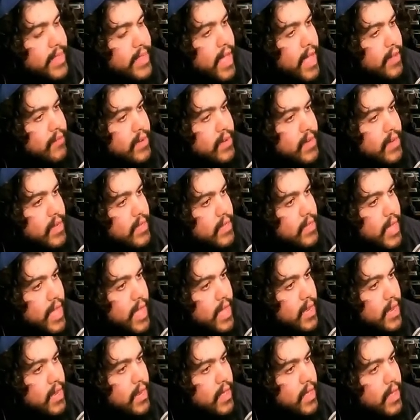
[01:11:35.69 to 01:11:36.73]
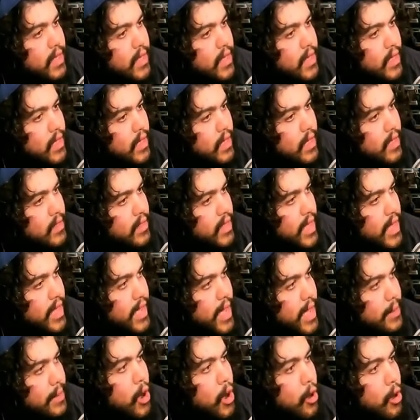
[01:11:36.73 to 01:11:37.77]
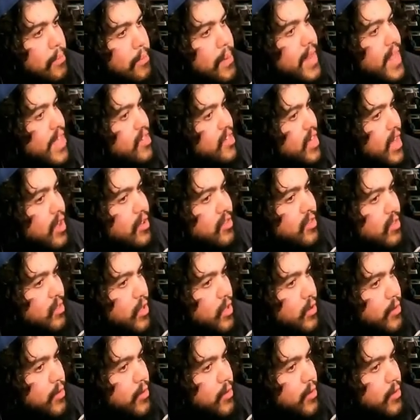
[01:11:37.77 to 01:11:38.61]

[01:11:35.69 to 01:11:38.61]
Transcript: haven't done that. Like I'm hoping he challenges Logan oh,